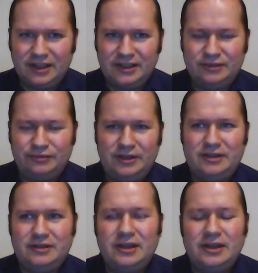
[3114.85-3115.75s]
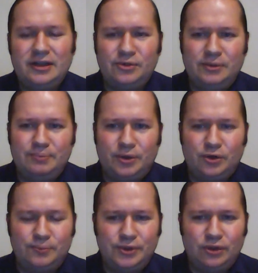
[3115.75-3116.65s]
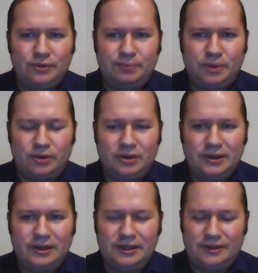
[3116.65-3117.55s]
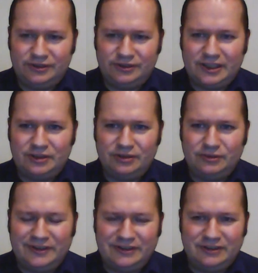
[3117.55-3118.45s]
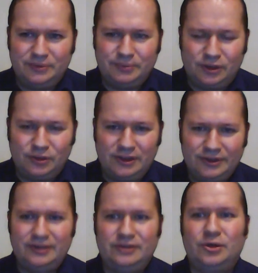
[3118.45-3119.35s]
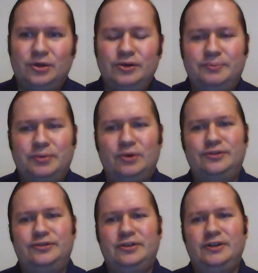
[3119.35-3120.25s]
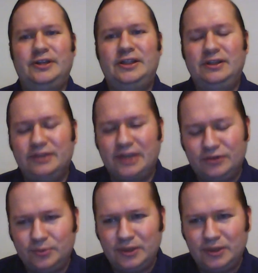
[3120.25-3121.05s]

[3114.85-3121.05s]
And I think when Pope John Paul II visited Poland and he told the Poles they didn't have to